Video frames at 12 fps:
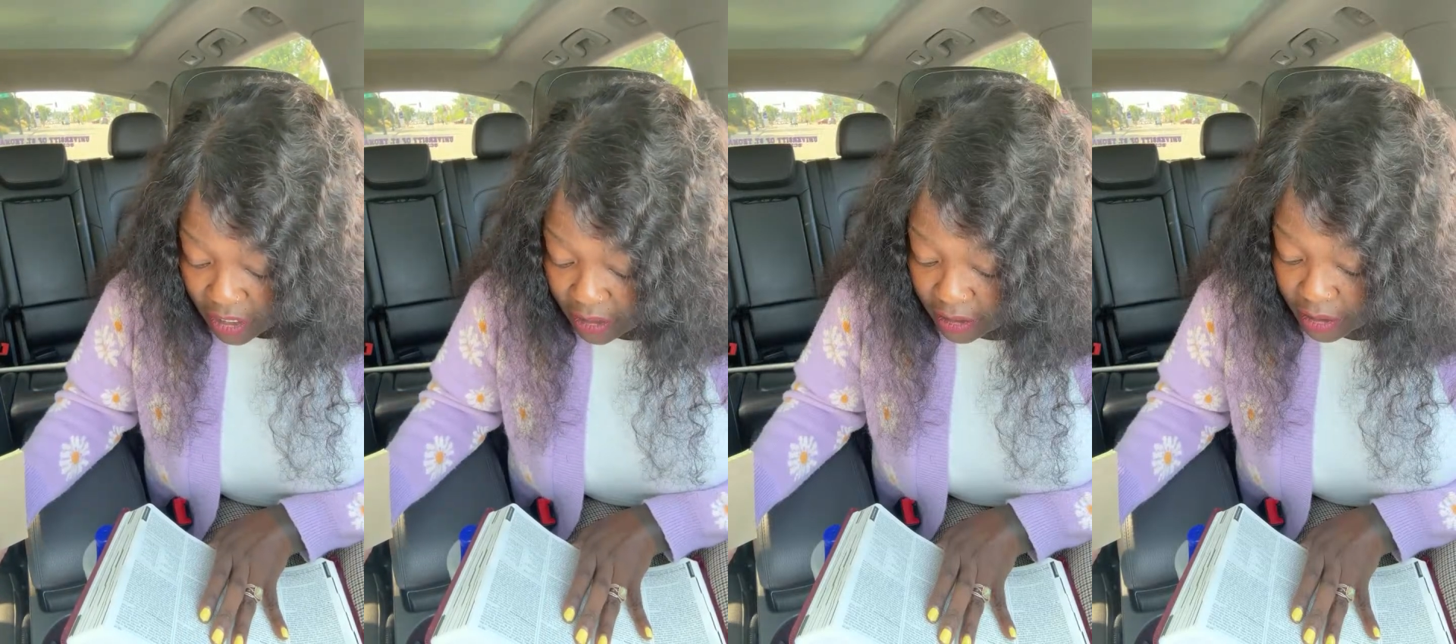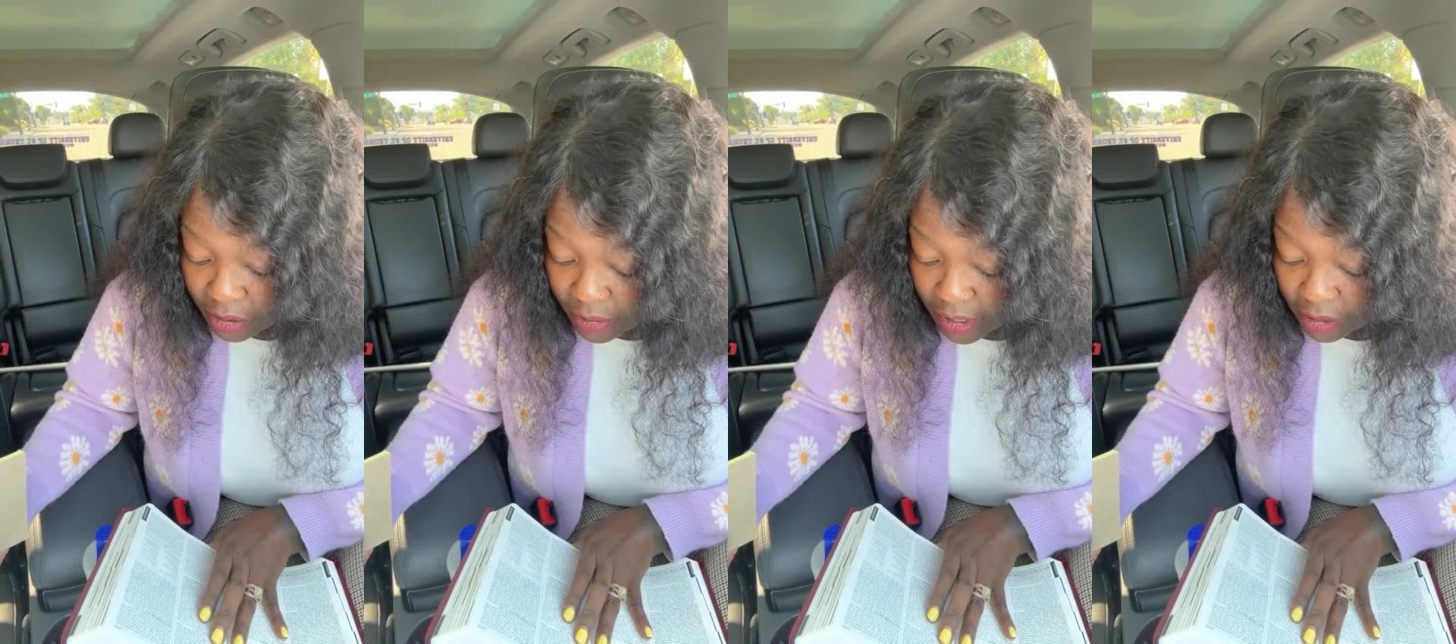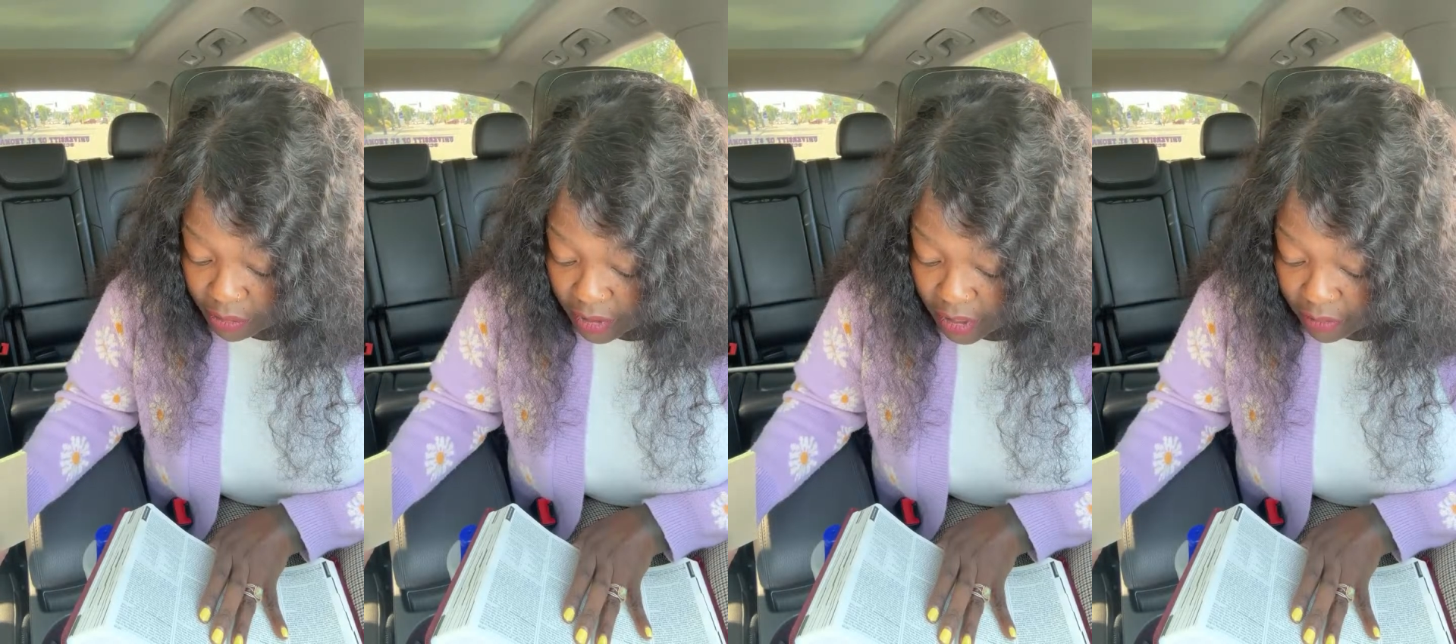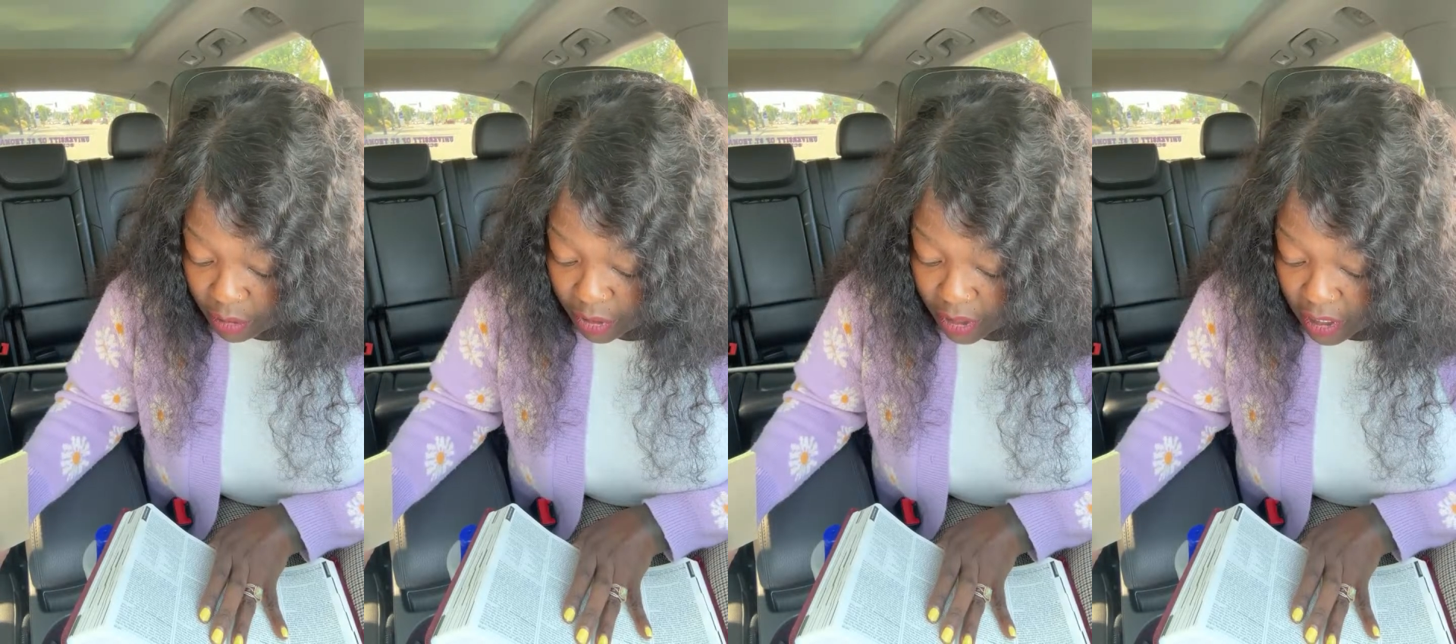is to us
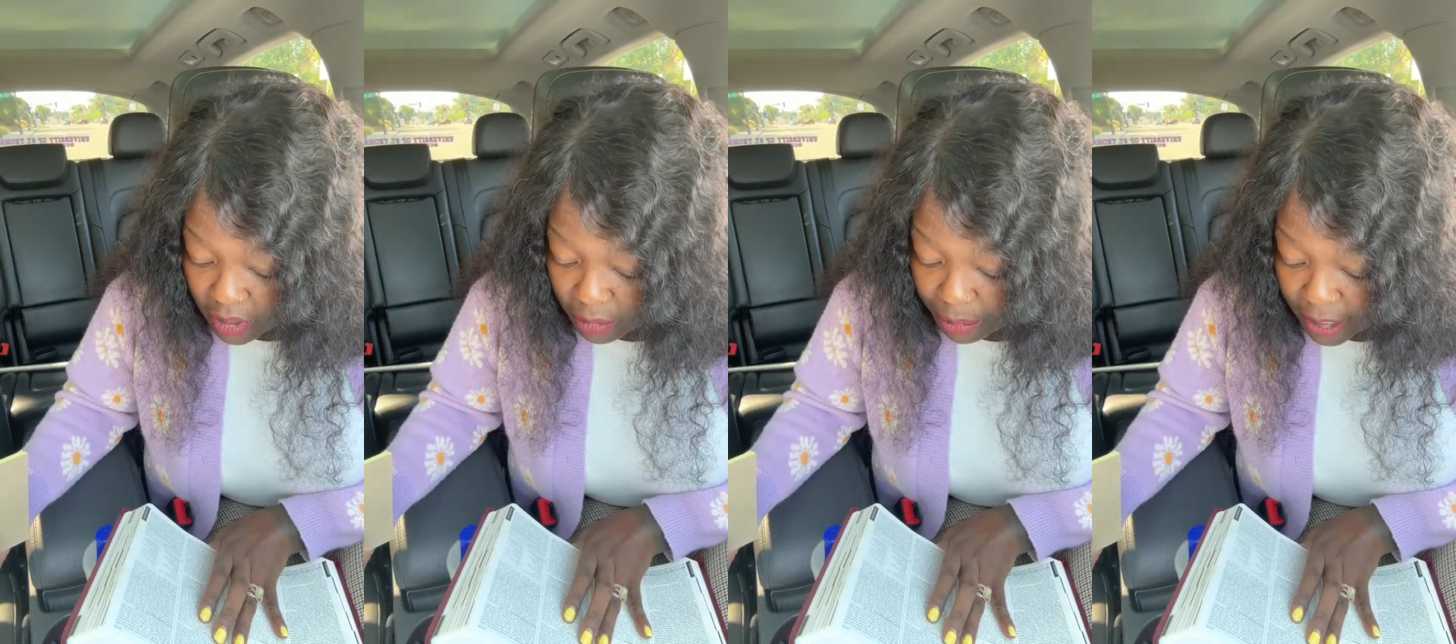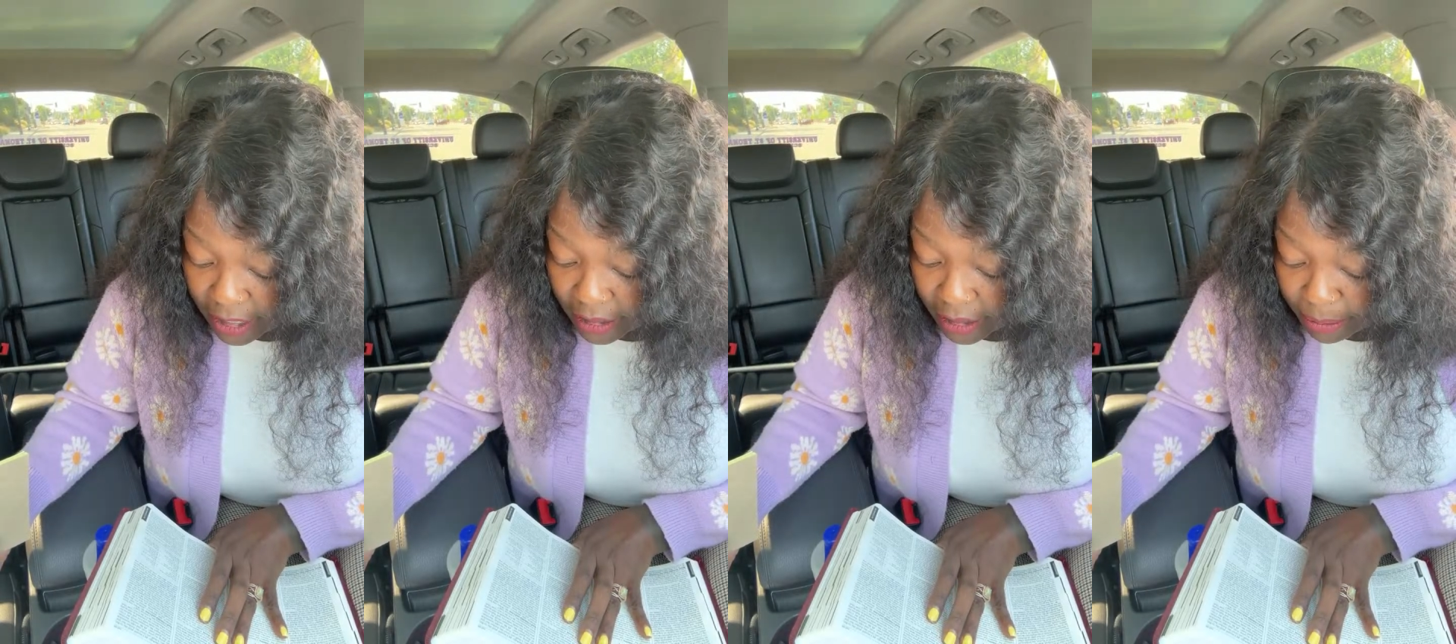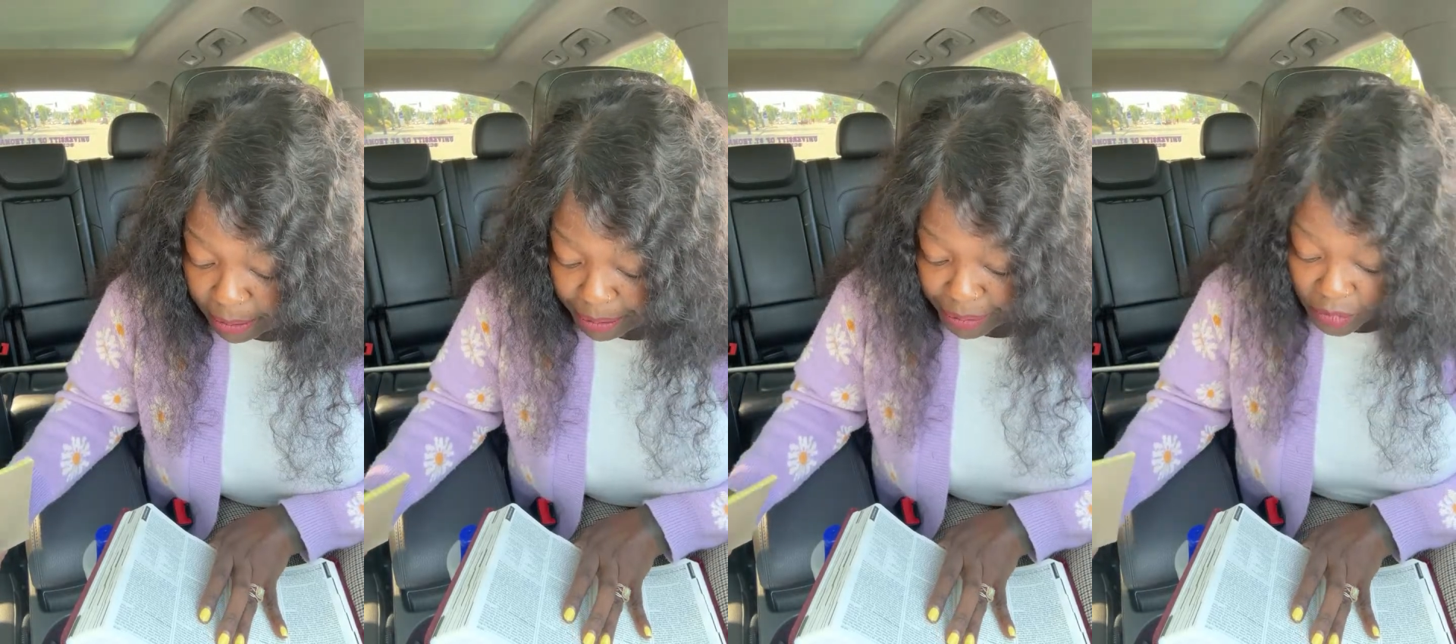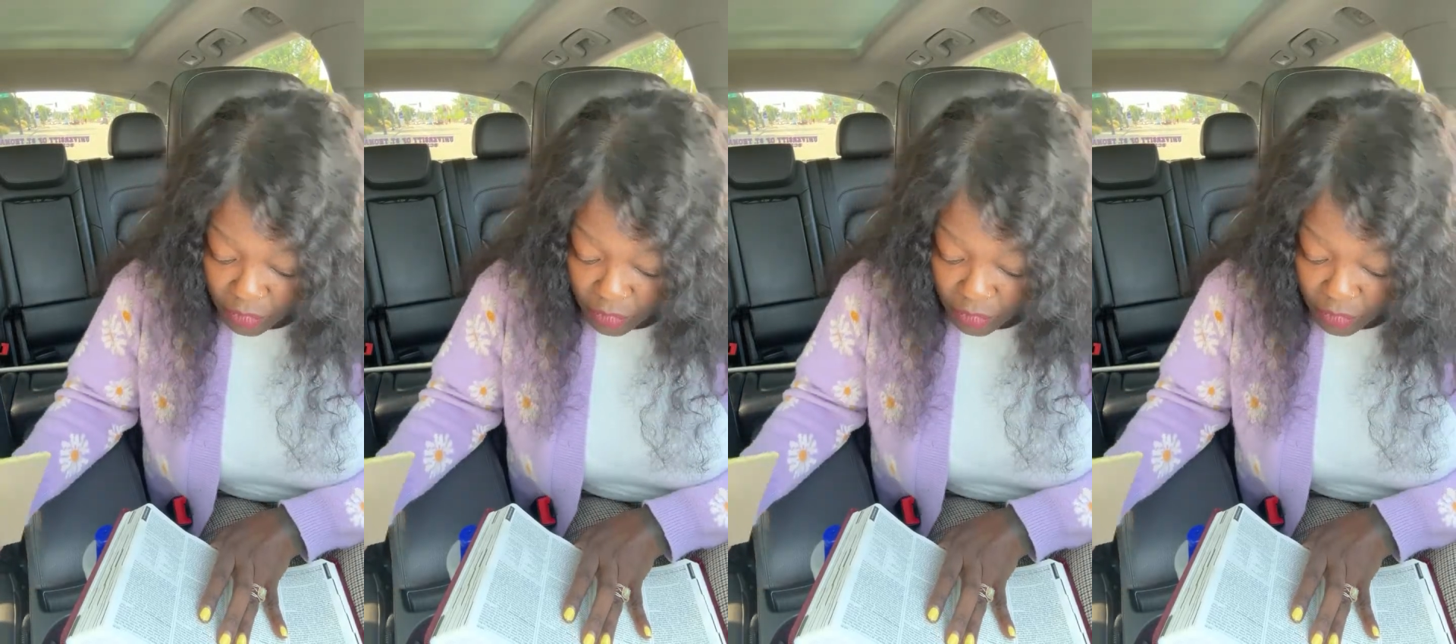whenever we call upon him.